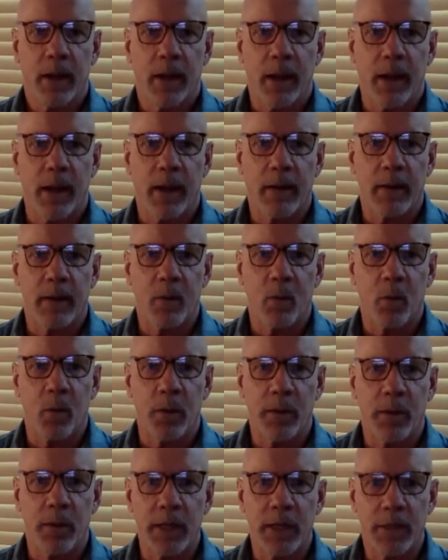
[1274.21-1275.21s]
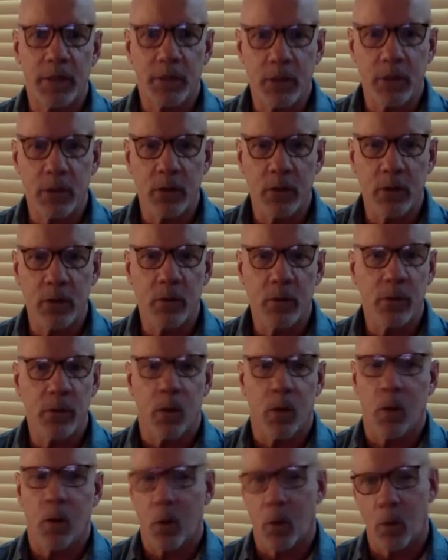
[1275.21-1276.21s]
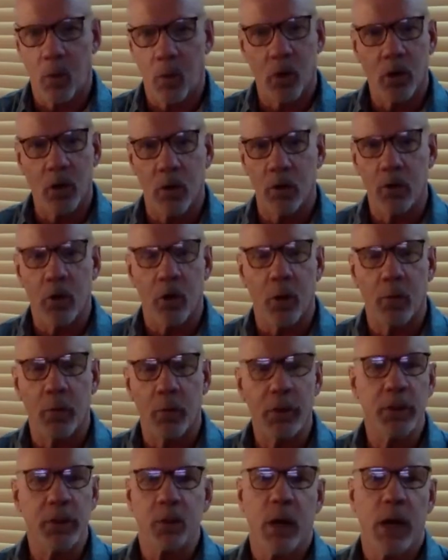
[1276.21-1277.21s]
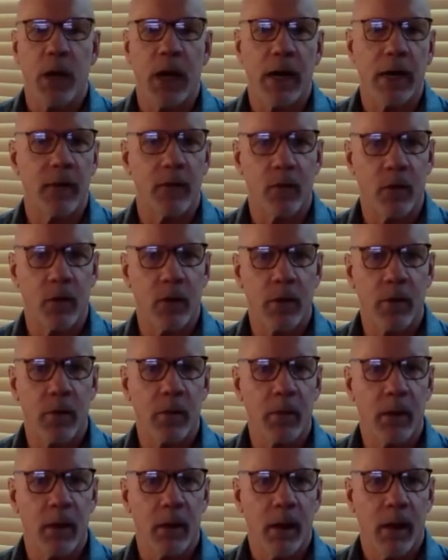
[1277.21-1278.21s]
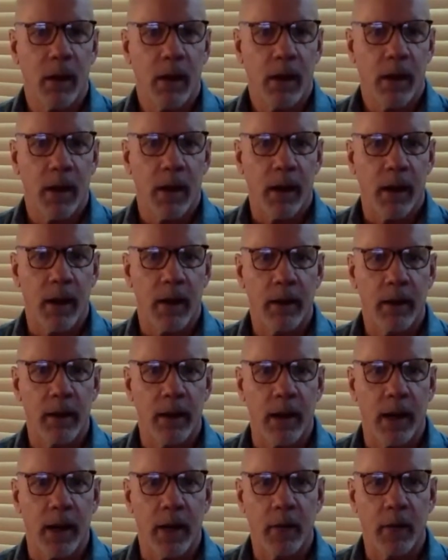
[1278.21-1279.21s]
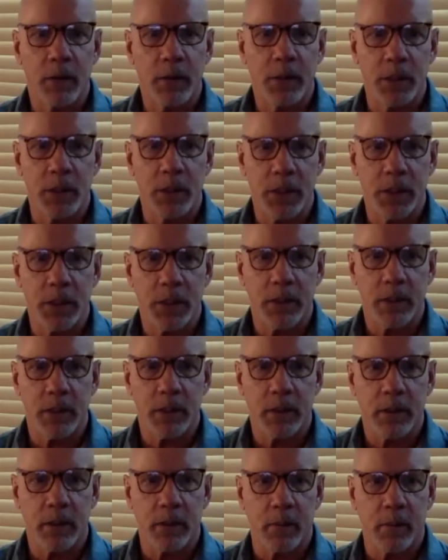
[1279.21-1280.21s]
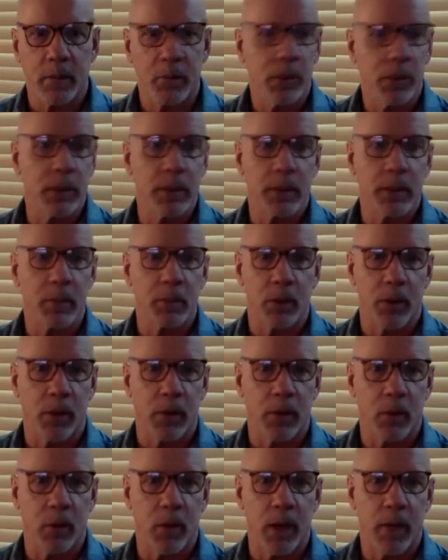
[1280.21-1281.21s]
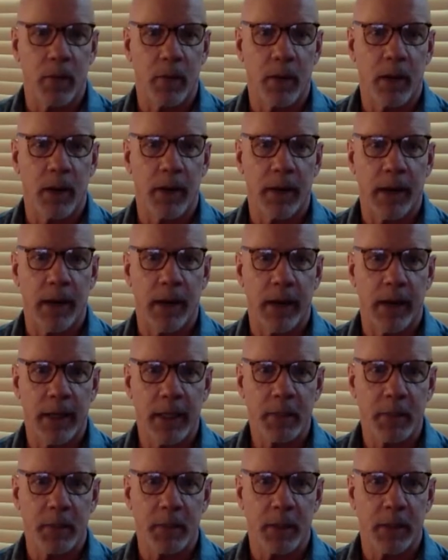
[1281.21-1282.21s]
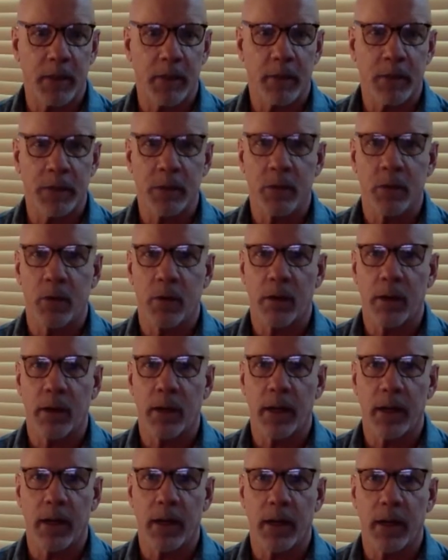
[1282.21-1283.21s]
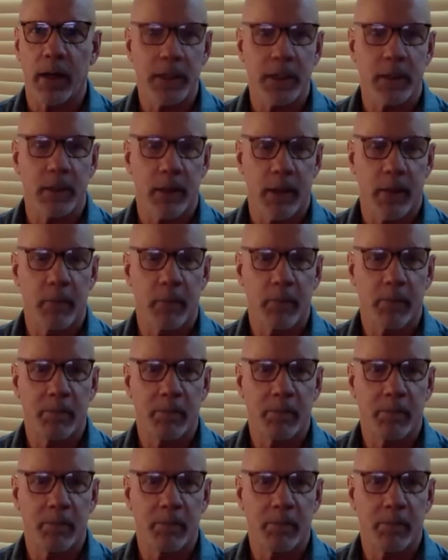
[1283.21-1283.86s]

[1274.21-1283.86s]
And when they do, the whole world opens wide for them. And I was just completely blown away by that aspect of the story, and I still am.